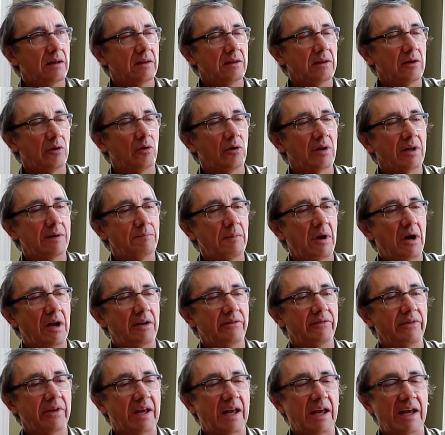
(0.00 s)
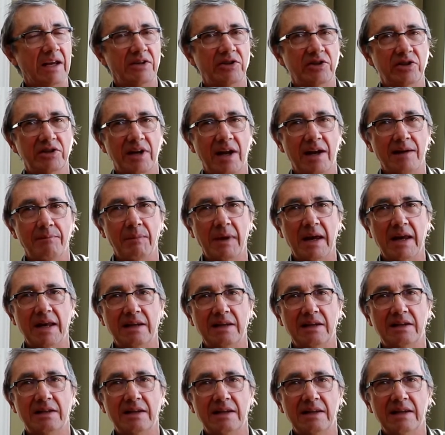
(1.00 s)
The only modification I
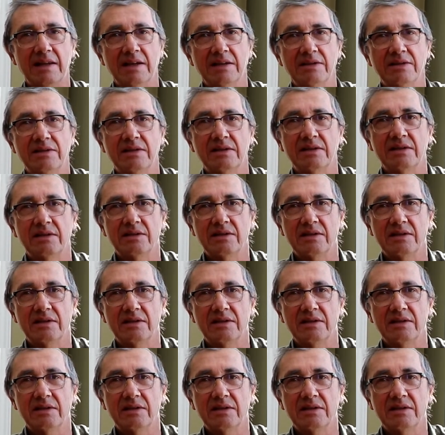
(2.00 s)
made to this,